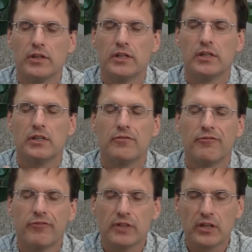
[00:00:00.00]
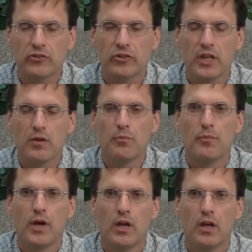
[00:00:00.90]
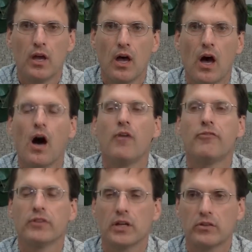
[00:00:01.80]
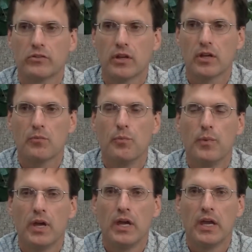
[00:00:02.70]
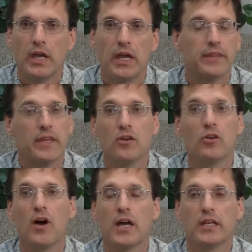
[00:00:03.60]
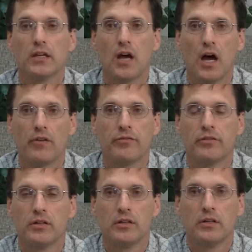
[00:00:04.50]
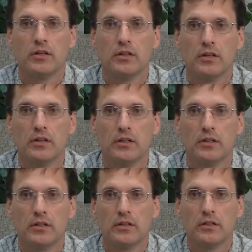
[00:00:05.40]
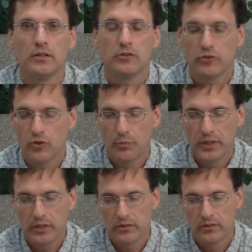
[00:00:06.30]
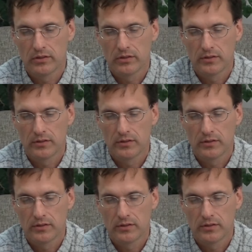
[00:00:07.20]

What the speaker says: it afflicts them, and they don't know how to get off. There's no peace.